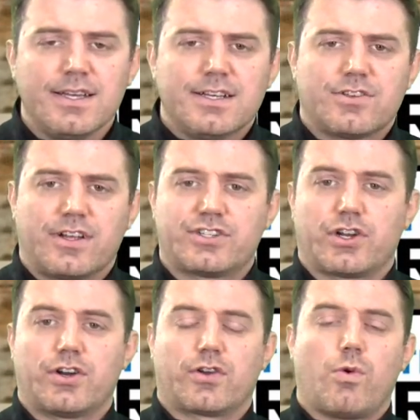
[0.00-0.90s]
So there's
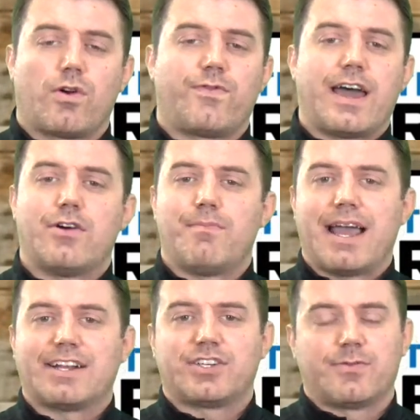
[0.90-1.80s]
your quarterfinal
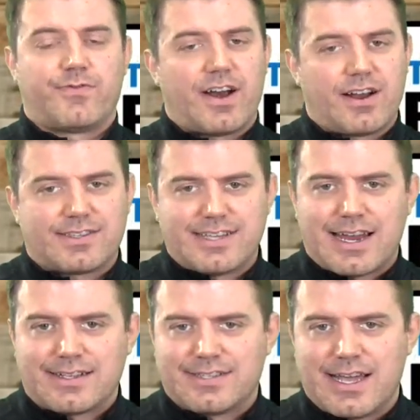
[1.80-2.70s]
matchups. Very
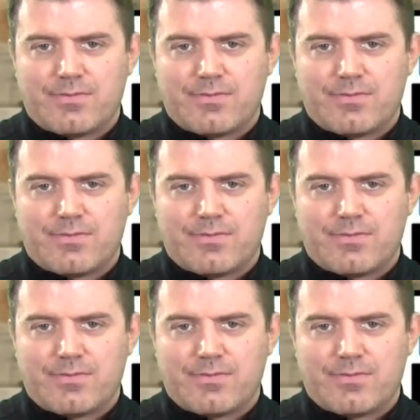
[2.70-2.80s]
exciting time.